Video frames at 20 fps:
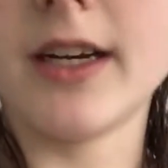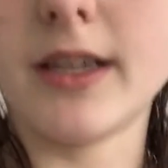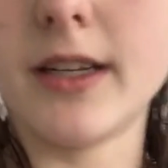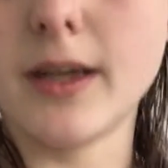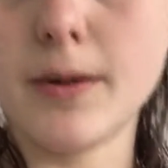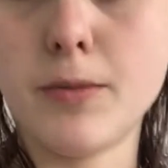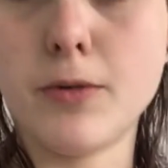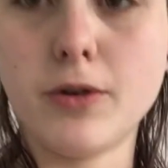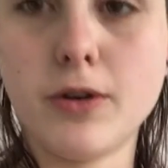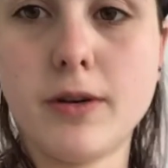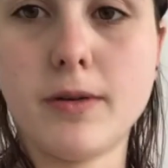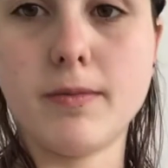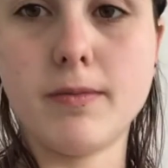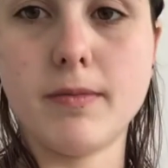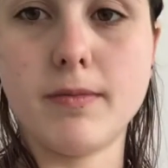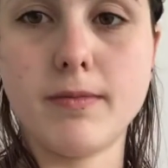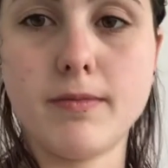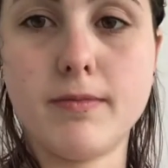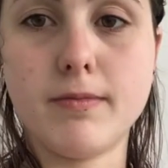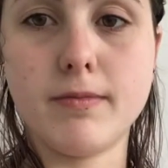And I'm wearing
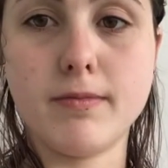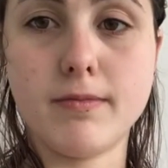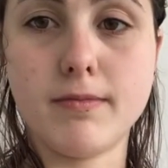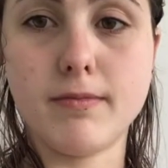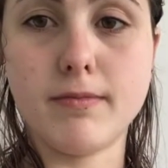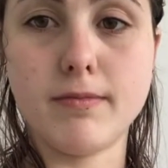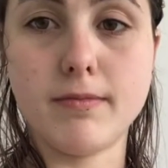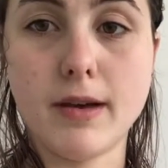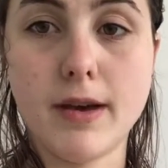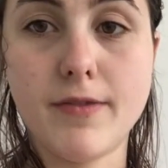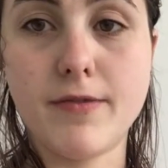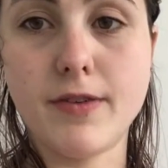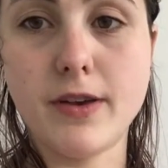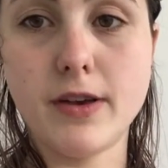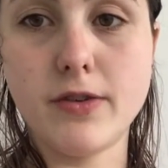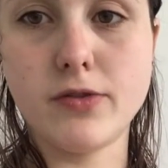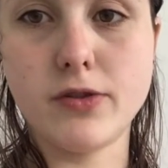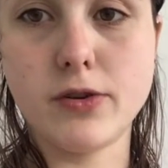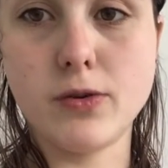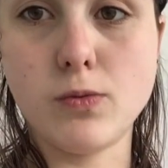my
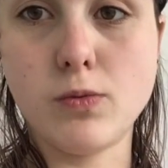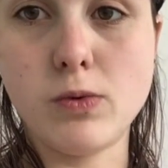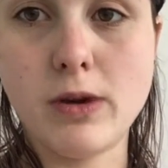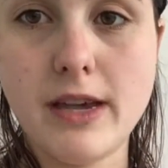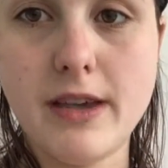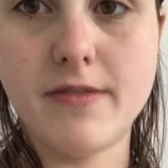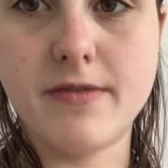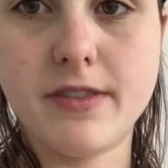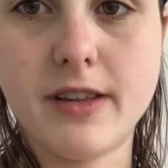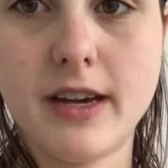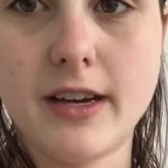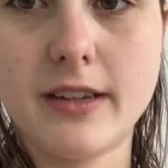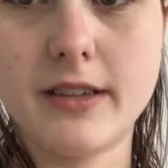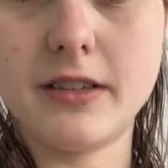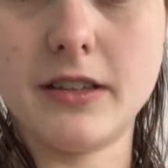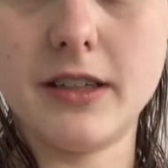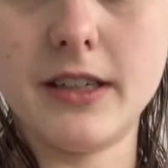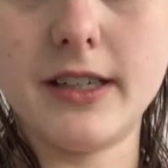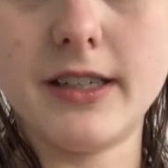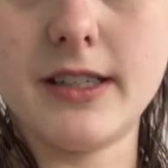favorite wave
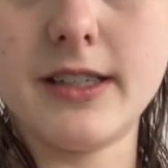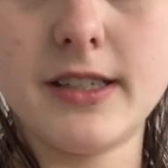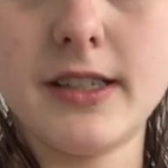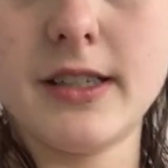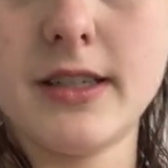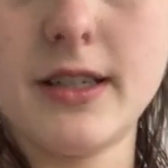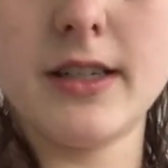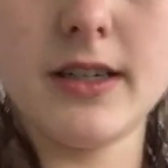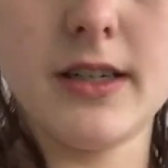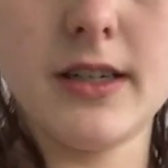necklace.